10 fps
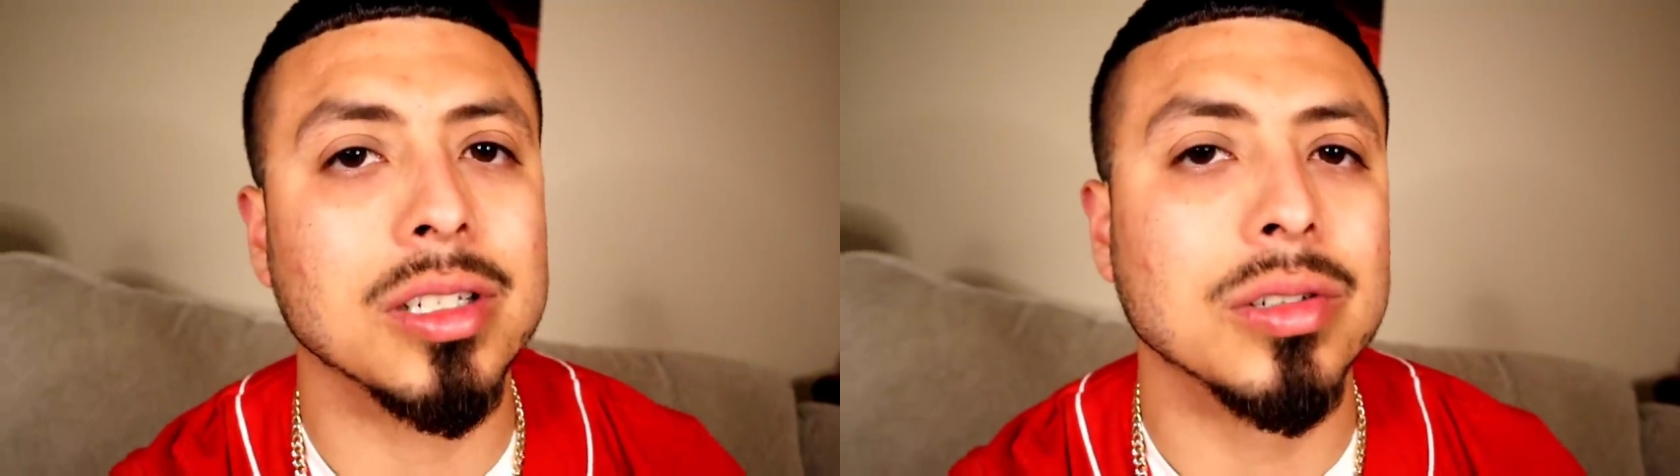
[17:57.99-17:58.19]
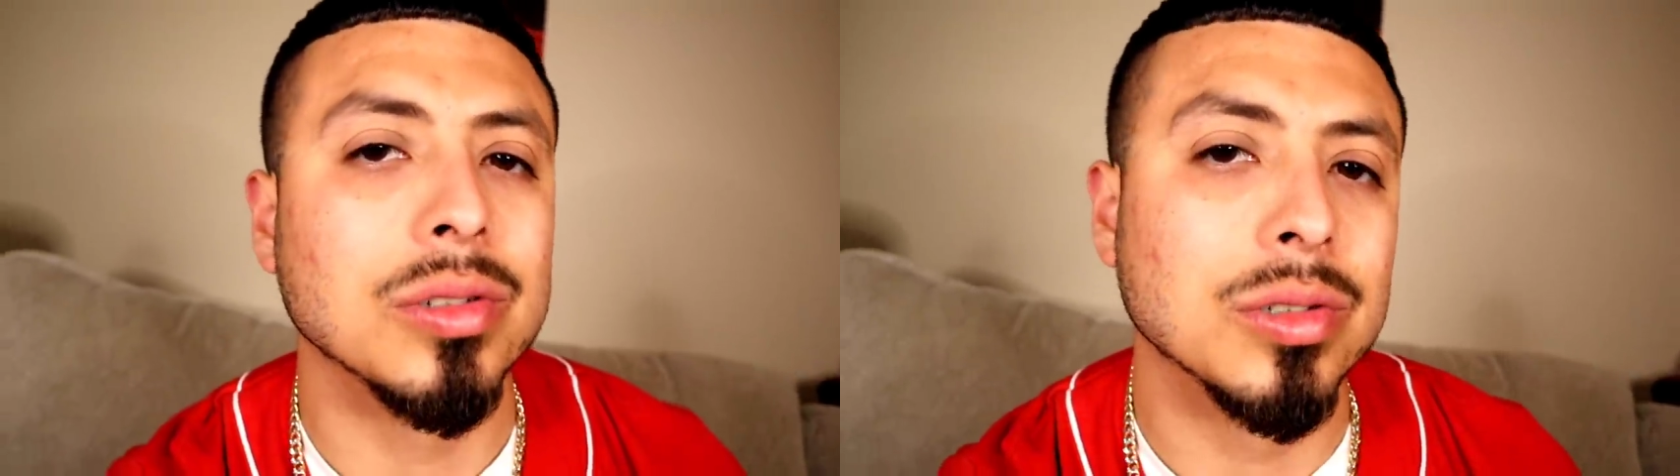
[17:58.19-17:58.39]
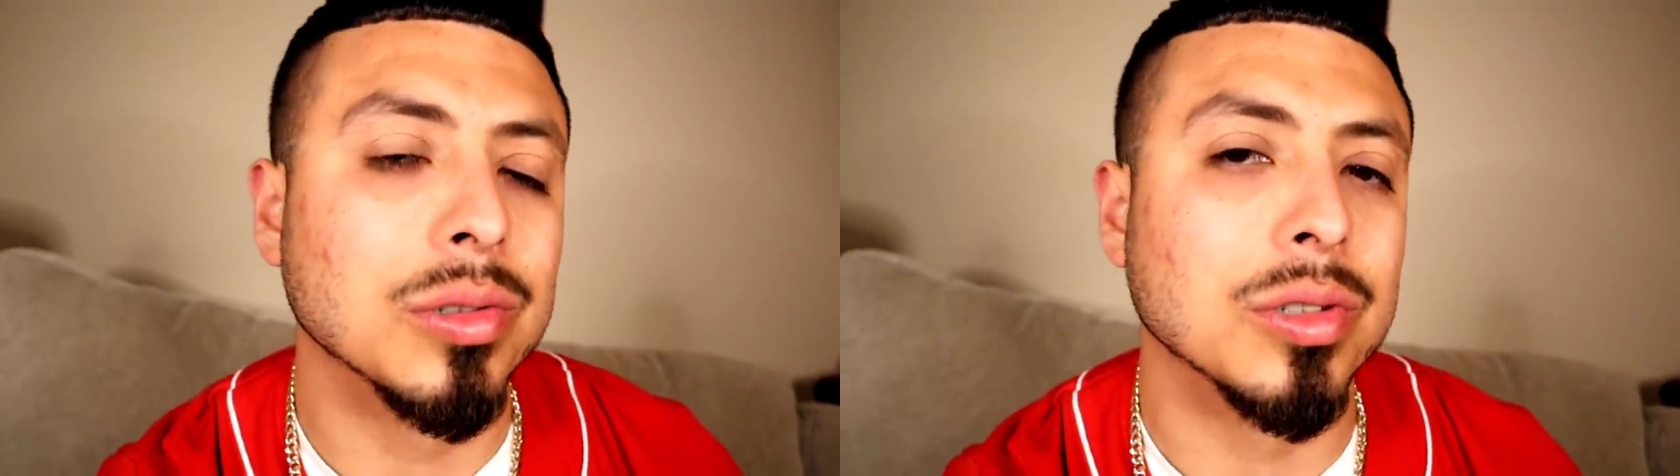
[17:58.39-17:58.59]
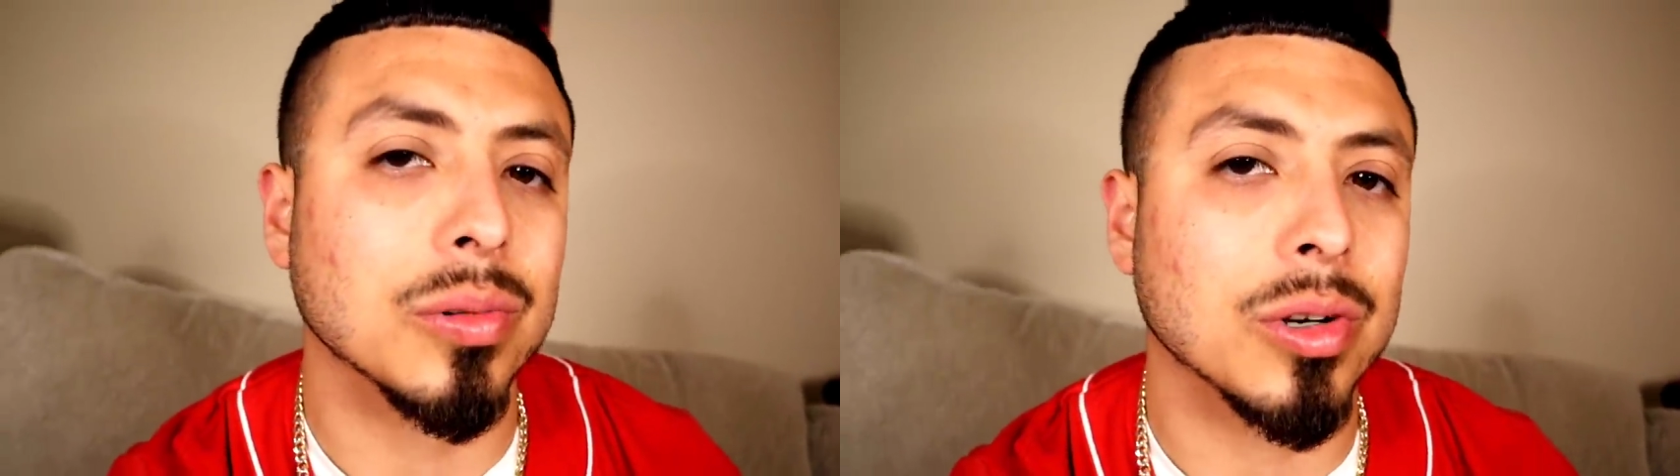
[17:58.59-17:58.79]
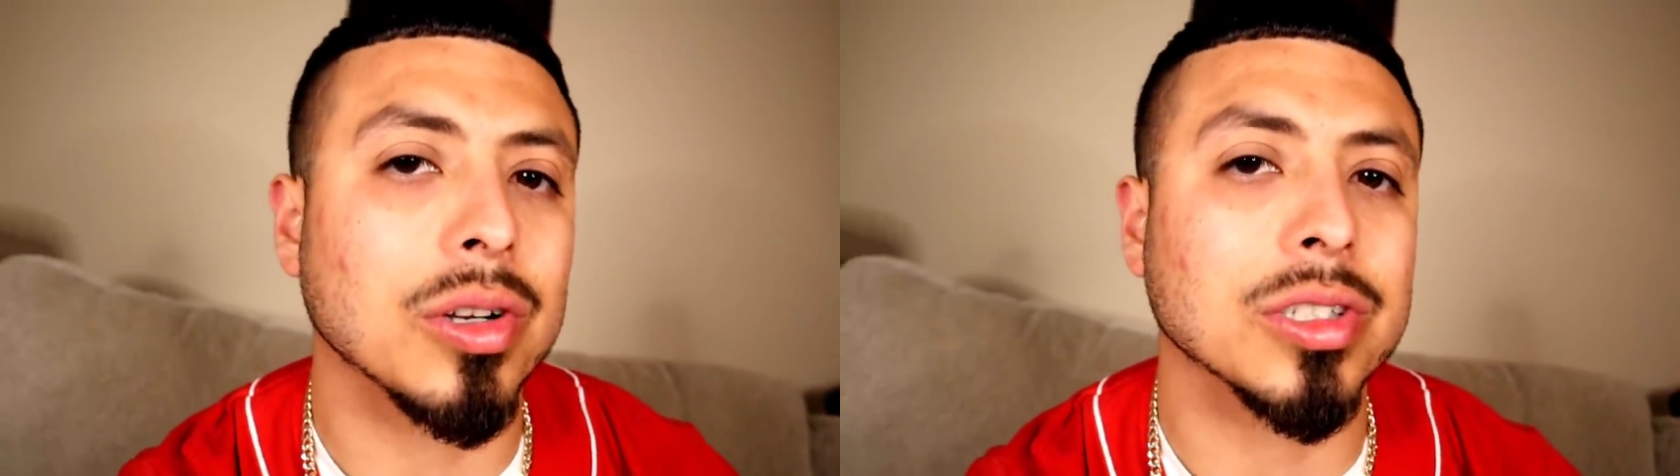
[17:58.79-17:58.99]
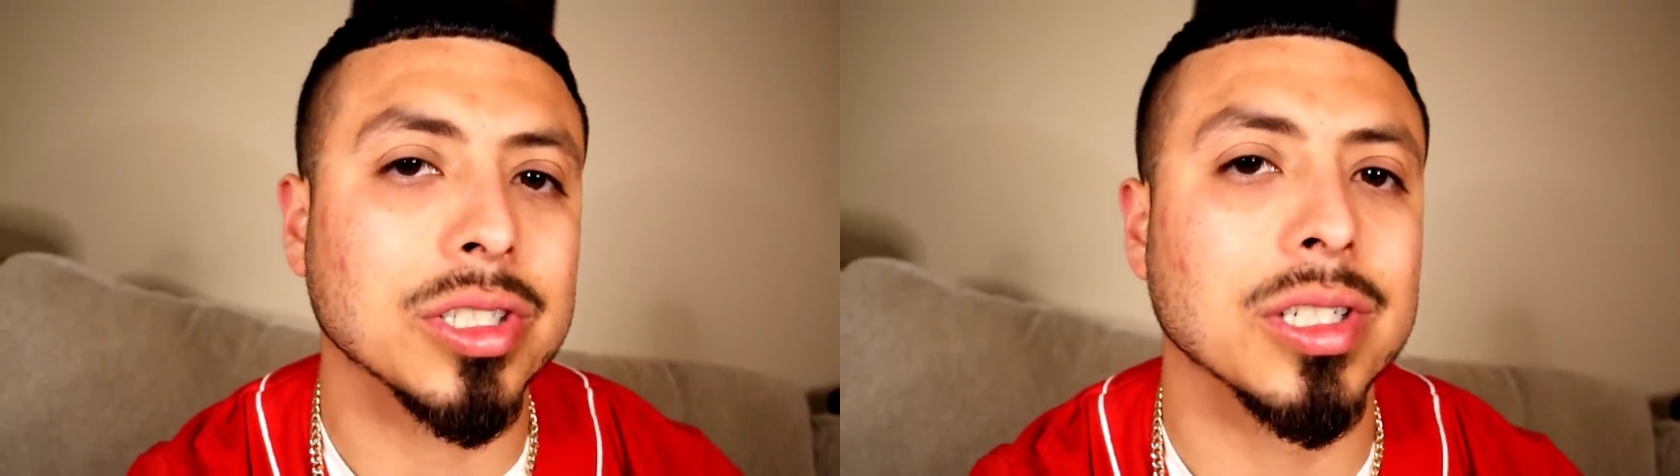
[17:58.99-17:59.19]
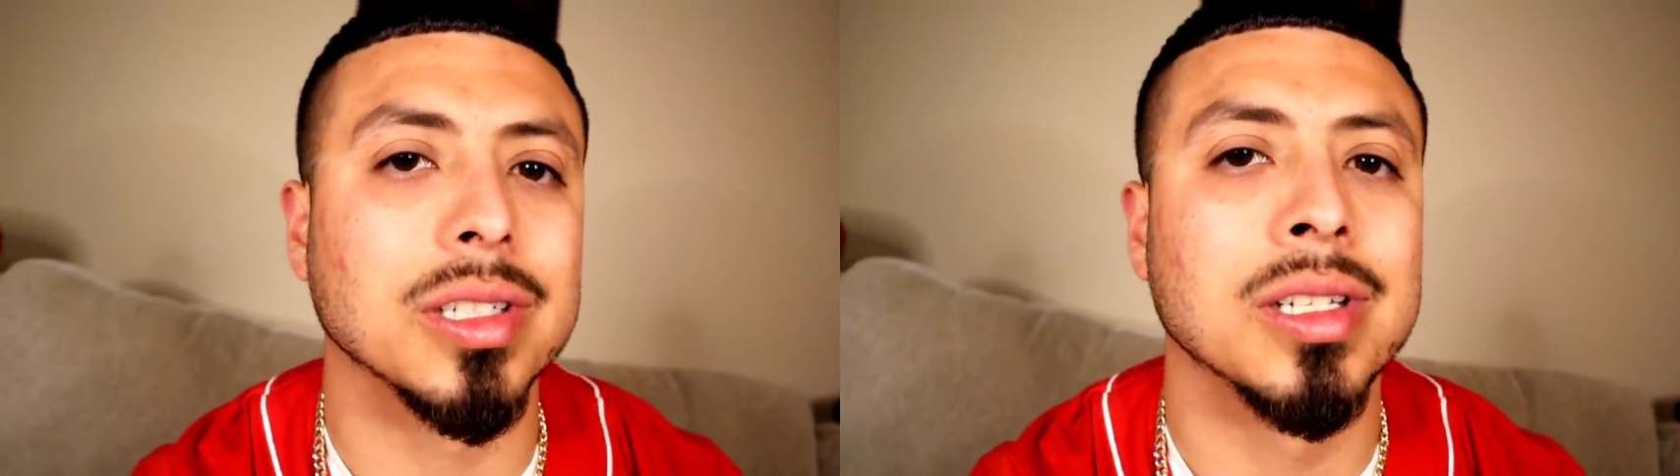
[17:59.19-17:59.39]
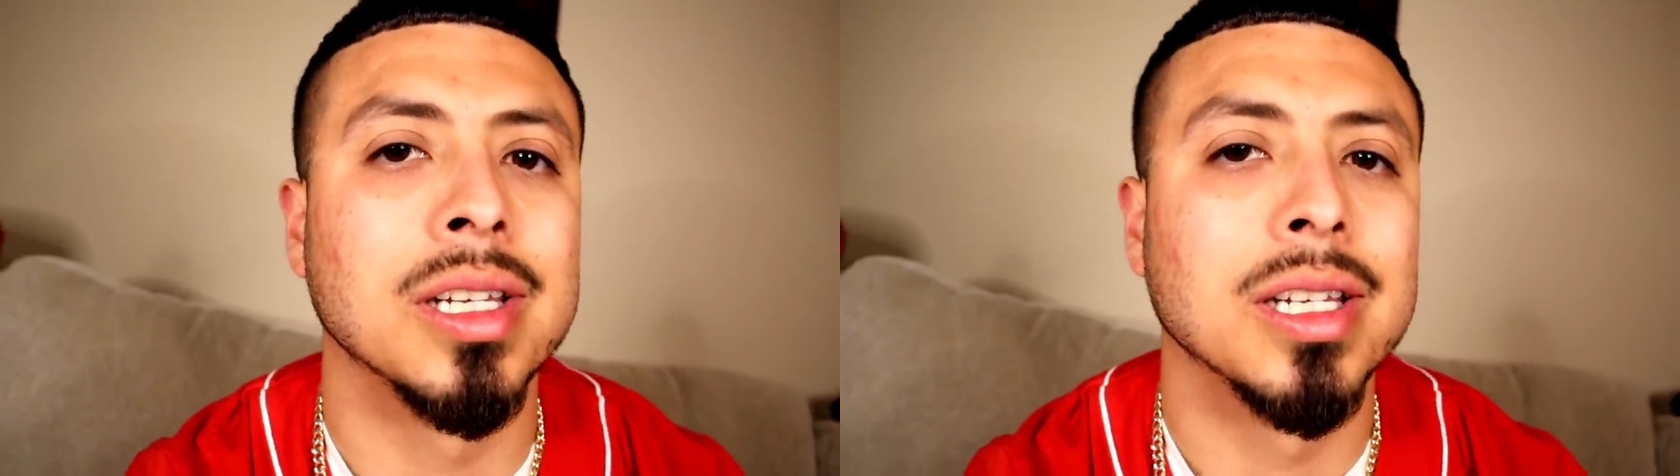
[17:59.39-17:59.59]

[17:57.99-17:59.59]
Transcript: you doing the wrong shit.